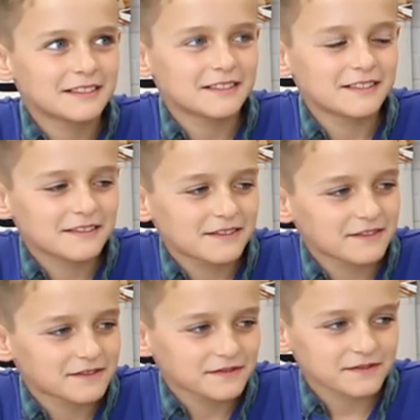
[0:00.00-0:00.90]

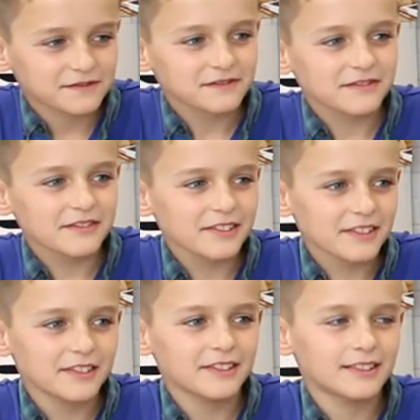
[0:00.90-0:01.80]

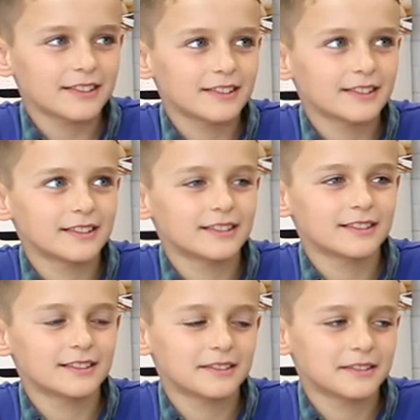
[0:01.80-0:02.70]

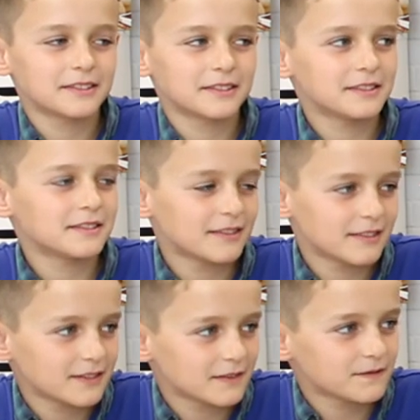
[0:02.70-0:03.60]

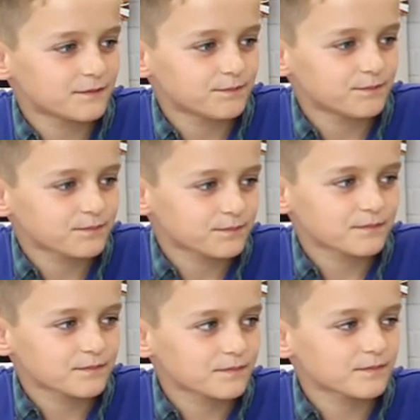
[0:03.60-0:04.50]

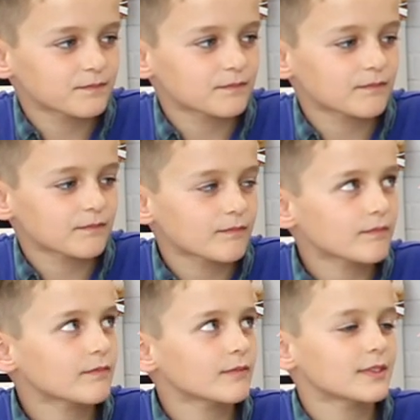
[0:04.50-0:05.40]

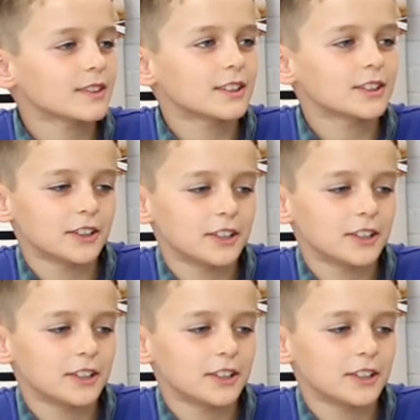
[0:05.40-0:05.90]
[no speech]